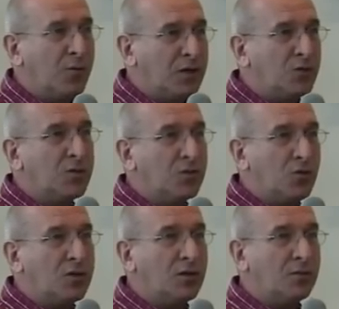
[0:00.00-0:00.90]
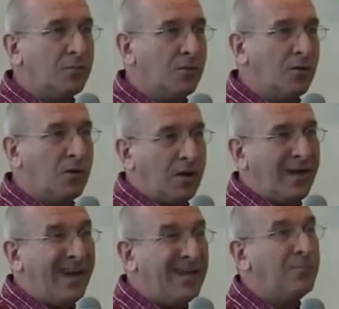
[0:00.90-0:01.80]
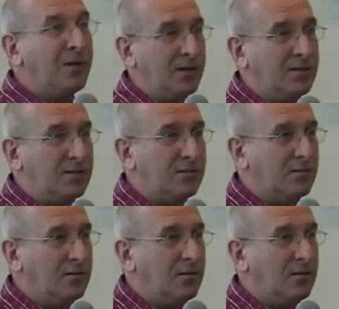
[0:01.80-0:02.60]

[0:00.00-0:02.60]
We're actually talking in 8 planets.